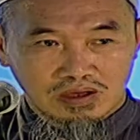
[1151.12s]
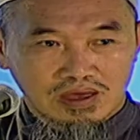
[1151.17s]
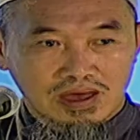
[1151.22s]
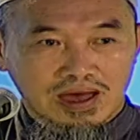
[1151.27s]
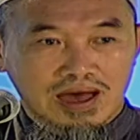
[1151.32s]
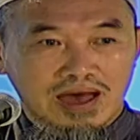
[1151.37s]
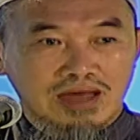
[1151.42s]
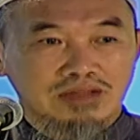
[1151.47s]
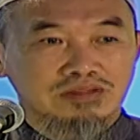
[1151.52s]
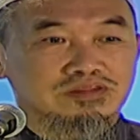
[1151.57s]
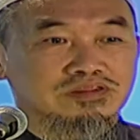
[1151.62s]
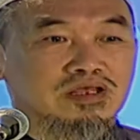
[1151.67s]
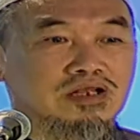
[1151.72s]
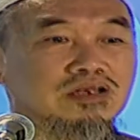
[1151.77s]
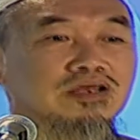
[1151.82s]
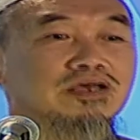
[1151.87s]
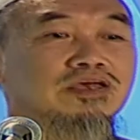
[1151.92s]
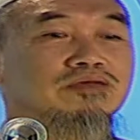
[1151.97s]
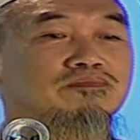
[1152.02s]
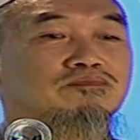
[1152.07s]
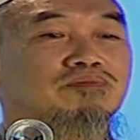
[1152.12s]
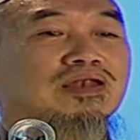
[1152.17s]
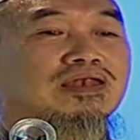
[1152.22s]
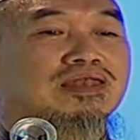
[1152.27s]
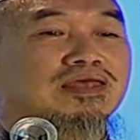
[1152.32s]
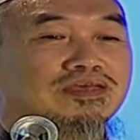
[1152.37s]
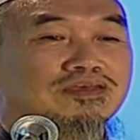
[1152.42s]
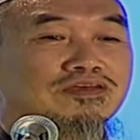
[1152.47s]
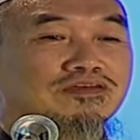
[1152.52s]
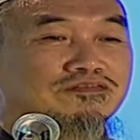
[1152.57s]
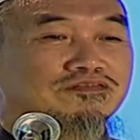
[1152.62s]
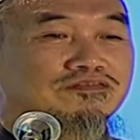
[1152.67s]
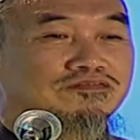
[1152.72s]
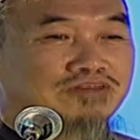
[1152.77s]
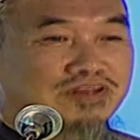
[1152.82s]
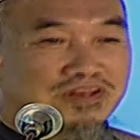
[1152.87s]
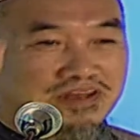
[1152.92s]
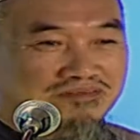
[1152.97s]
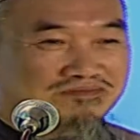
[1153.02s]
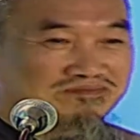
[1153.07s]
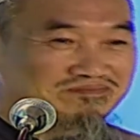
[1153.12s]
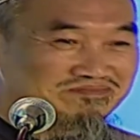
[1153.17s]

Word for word: until he believe in Him,